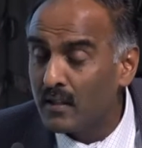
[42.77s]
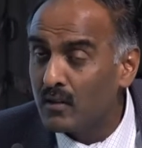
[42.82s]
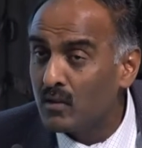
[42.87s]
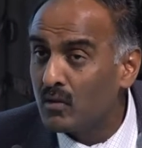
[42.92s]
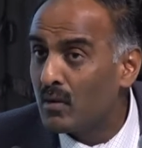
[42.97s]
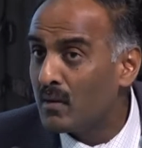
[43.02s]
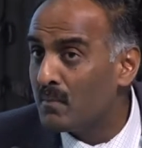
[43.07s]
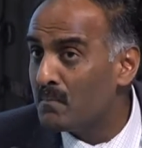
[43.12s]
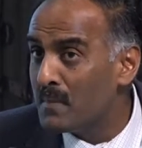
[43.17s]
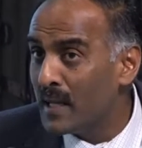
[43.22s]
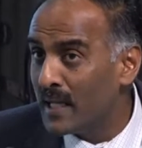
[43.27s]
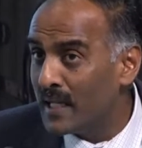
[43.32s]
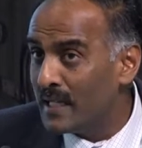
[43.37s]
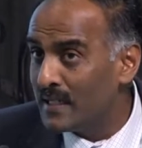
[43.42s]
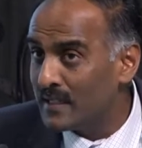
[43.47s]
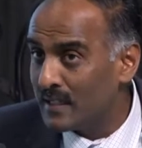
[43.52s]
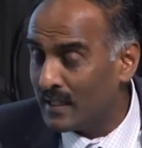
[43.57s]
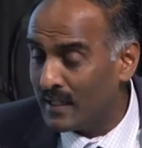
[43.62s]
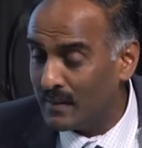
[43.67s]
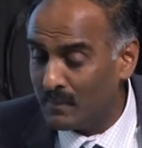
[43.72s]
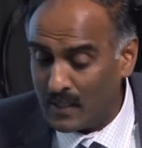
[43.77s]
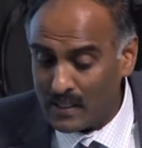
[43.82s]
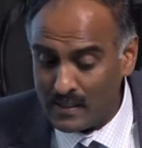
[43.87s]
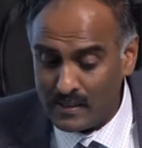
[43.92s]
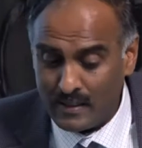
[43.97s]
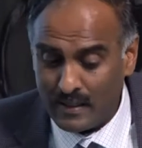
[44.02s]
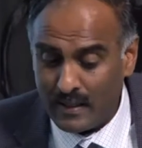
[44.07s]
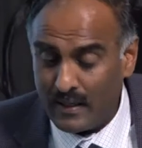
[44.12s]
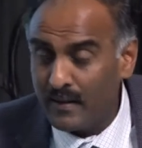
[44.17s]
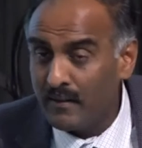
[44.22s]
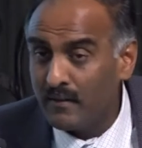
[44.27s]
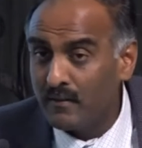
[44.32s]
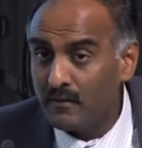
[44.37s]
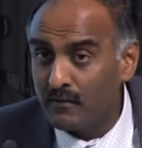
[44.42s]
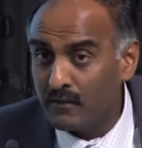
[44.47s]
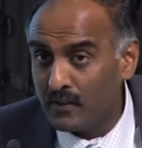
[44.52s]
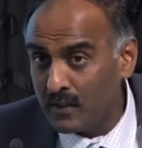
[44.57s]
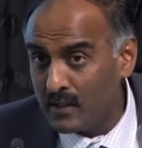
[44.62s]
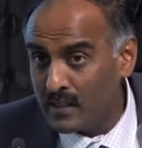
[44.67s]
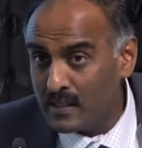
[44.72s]
There are many dilemmas there.
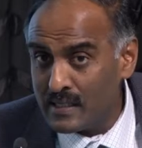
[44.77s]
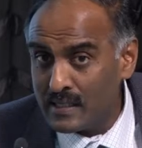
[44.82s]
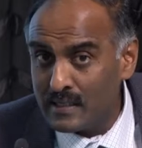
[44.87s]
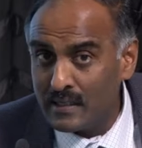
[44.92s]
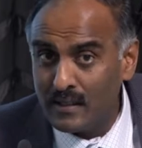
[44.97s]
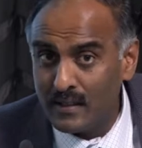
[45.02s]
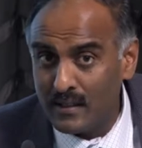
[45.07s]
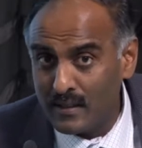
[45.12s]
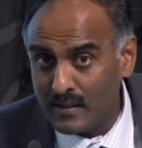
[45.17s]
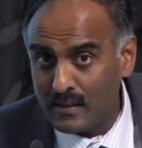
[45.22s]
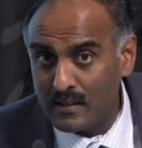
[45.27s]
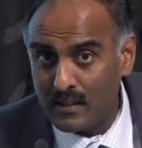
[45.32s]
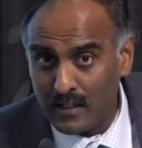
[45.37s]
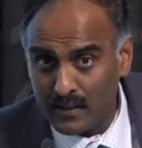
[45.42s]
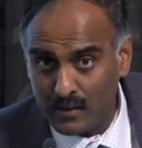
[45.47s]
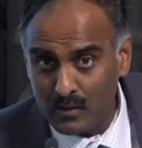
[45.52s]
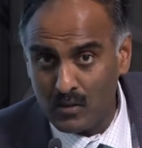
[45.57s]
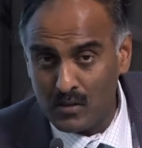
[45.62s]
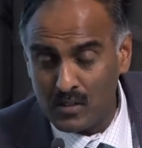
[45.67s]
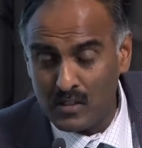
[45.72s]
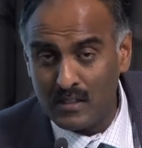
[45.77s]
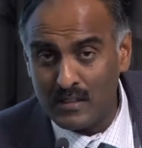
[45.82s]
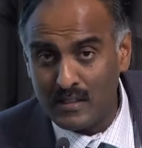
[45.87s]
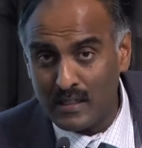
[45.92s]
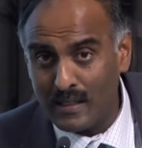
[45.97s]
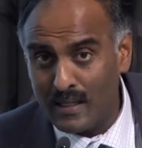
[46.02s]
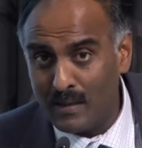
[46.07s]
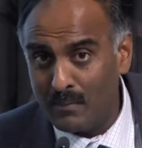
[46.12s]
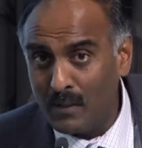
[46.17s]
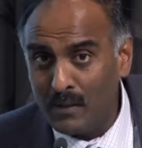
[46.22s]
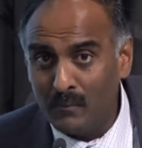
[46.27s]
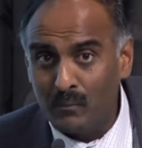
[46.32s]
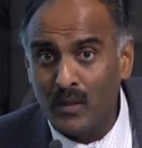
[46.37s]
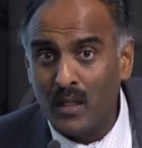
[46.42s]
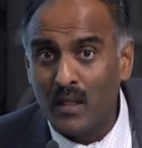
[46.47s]
First is the diagnostic dilemma,